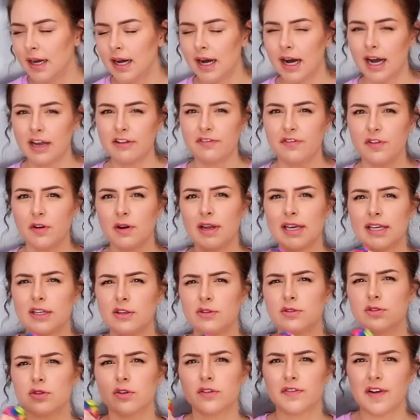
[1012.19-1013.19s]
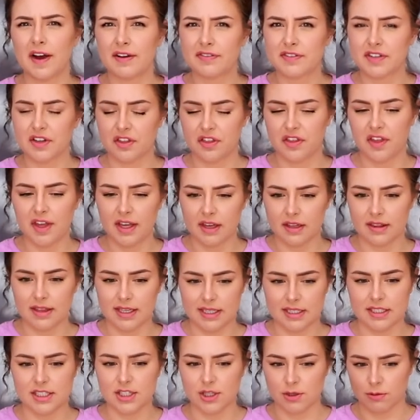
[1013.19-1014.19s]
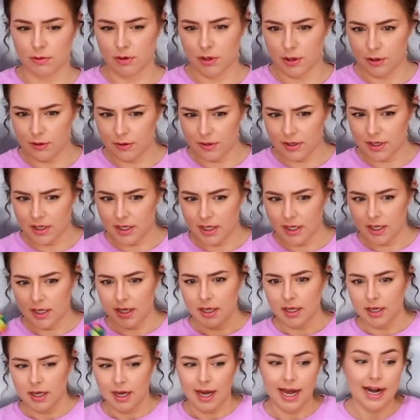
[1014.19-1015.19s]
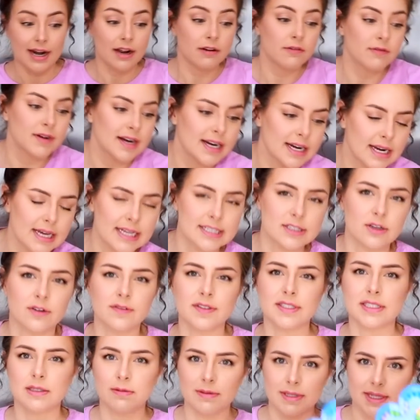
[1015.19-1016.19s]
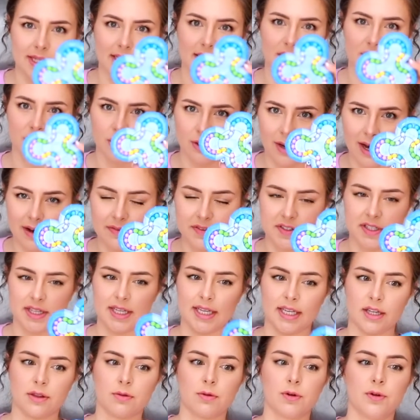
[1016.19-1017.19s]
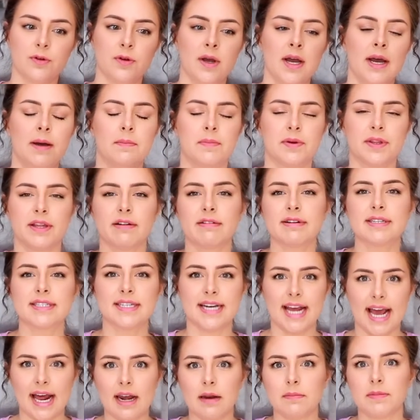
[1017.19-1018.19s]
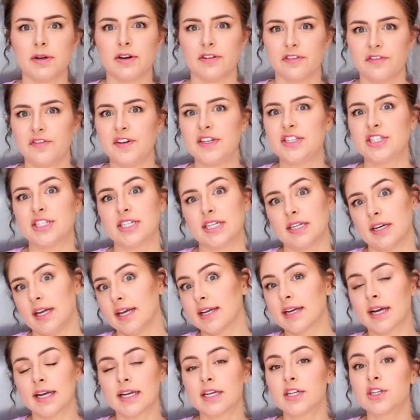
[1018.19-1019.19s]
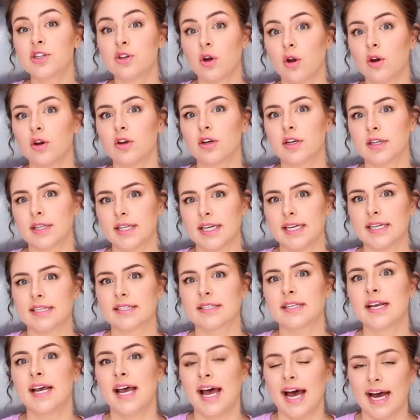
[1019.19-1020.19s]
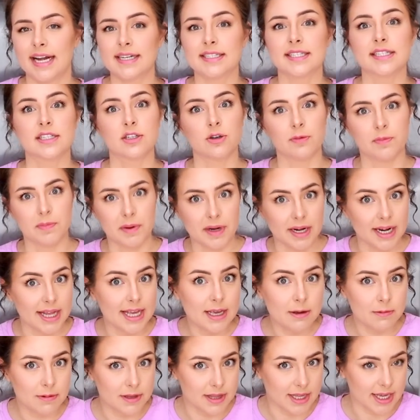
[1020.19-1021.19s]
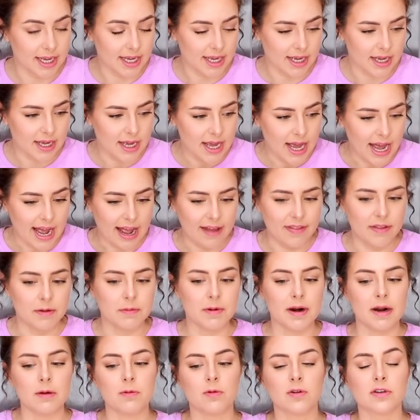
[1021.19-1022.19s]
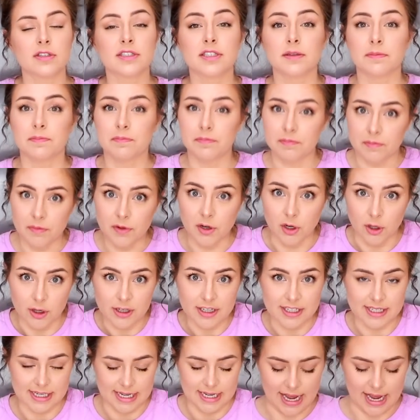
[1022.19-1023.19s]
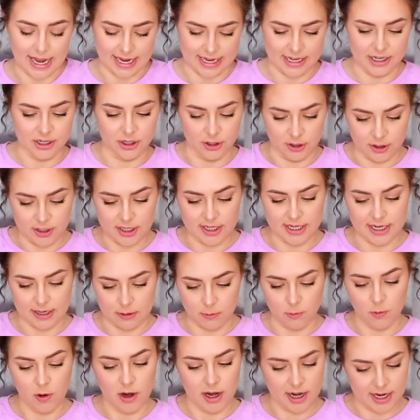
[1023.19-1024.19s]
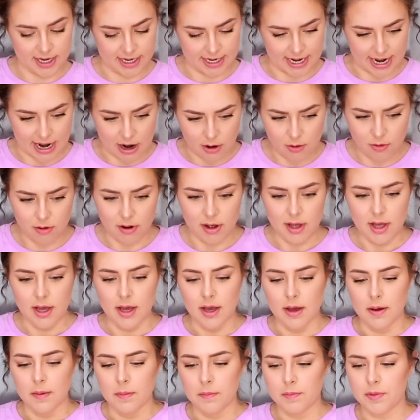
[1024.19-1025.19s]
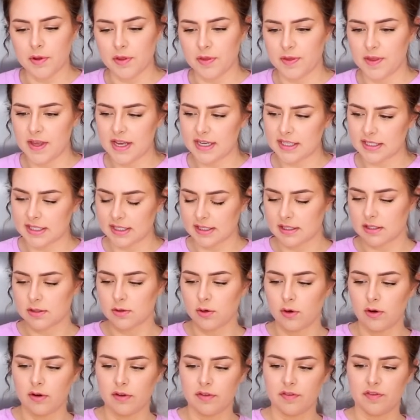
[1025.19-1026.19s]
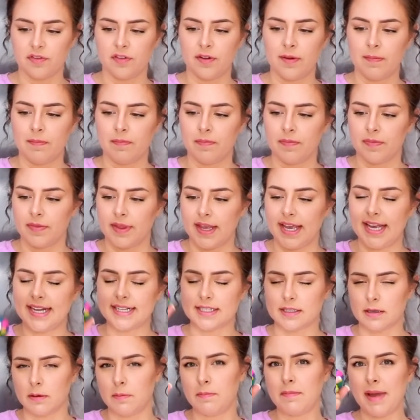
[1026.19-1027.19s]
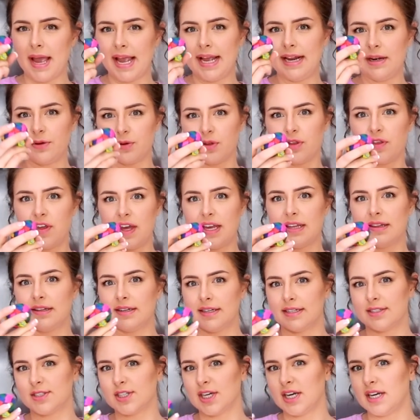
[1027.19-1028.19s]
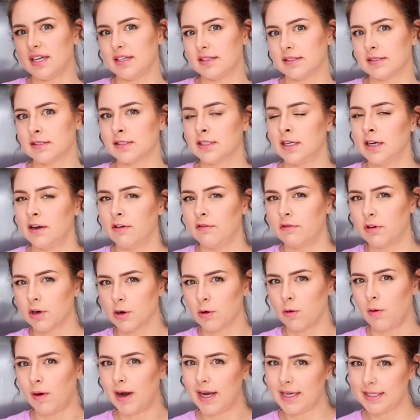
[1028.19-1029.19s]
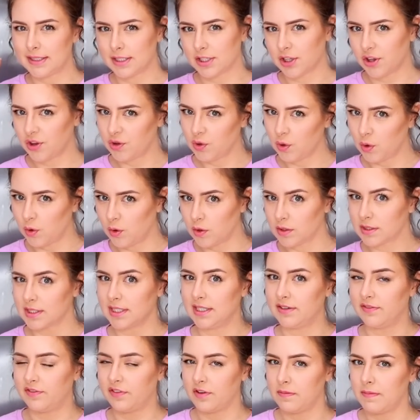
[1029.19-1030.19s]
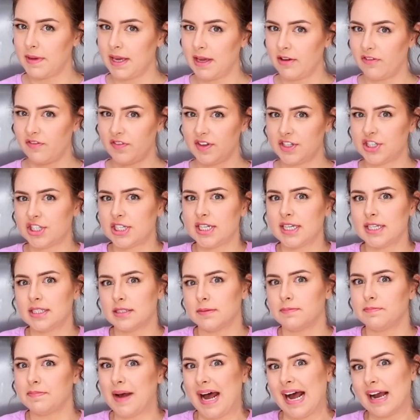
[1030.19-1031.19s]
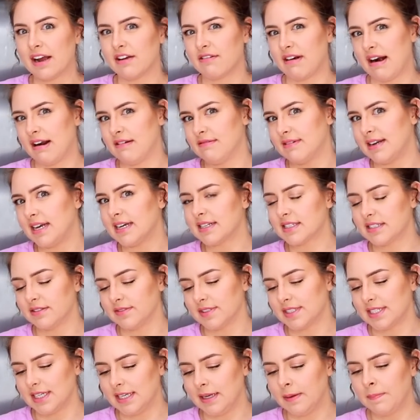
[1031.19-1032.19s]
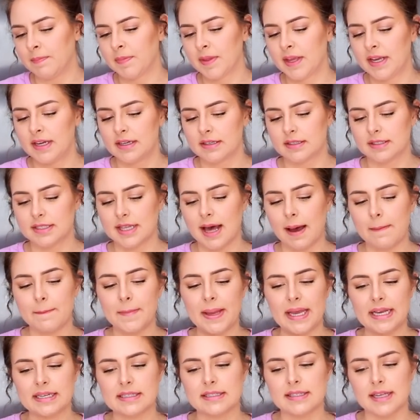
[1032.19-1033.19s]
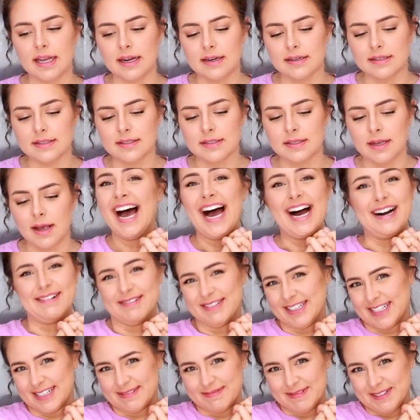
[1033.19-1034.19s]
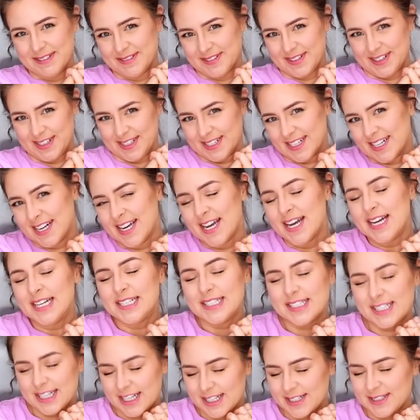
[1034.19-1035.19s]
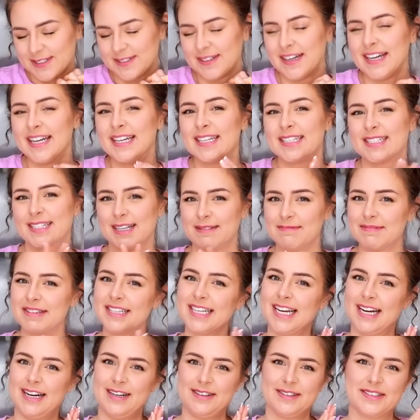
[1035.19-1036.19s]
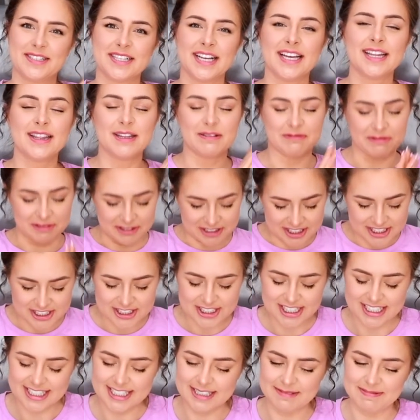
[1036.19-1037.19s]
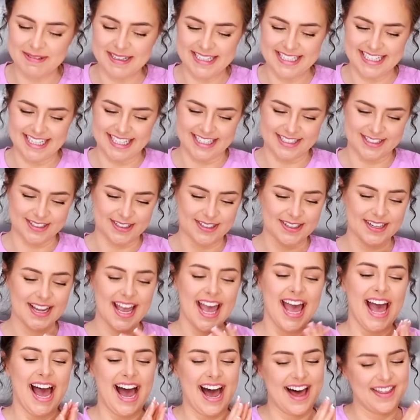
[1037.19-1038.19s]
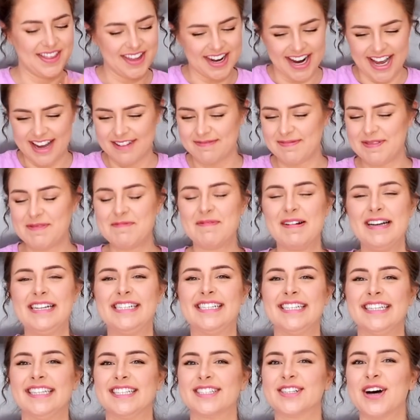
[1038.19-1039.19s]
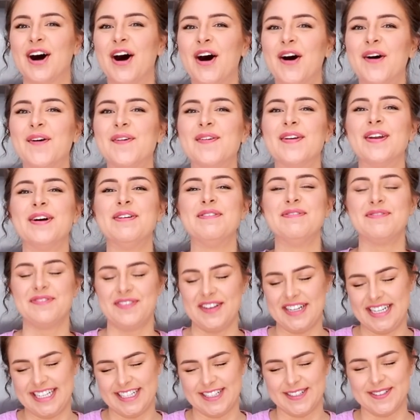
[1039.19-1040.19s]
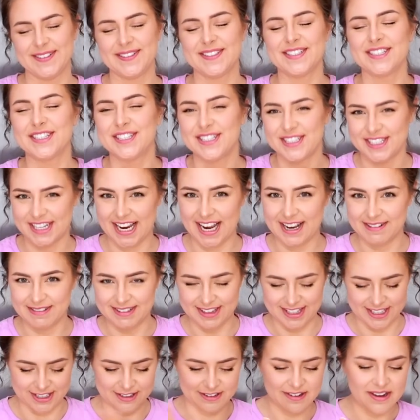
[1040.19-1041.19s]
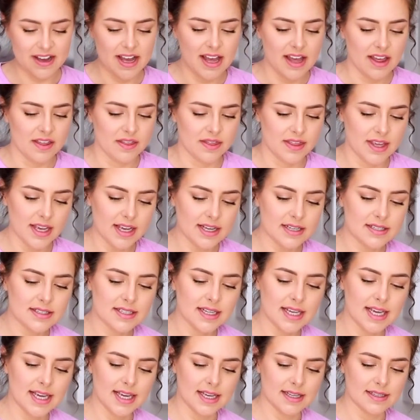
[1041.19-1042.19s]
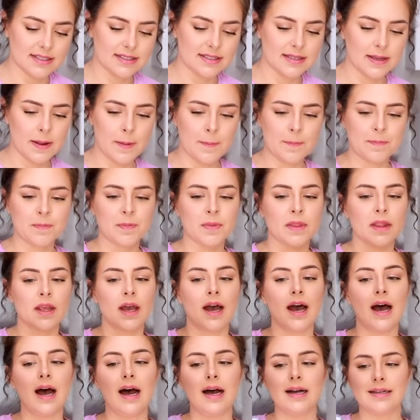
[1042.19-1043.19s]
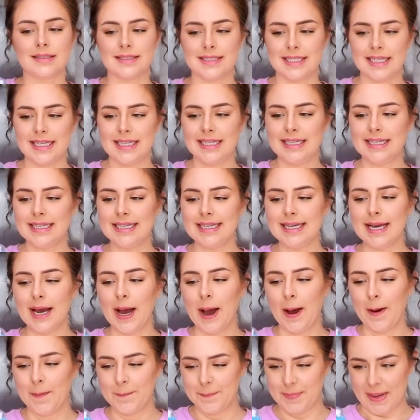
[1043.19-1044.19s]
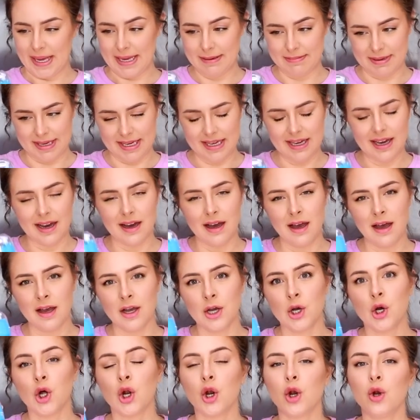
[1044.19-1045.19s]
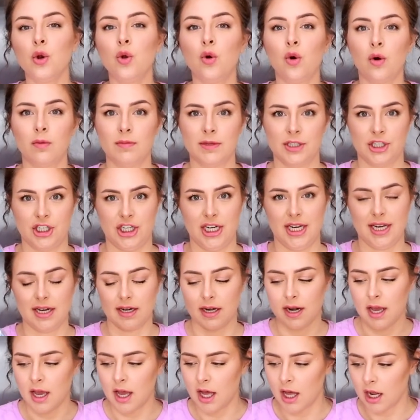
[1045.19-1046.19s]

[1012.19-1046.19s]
I feel like you sort of have to think this through. And I realise obviously with this you have to think it through, but there is an element of fidgeting. Like, I can not look at this and still play with it, and then when I want to look at I can look at it and work it out. But this is sort of, its main thing that it does requires thought, and for me fidgeting is a background activity. Does that make sense? And we're gonna move on to something else that was suggested by TikTok and that I have been waiting this whole video to share with you. This is a teeny baby claw machine.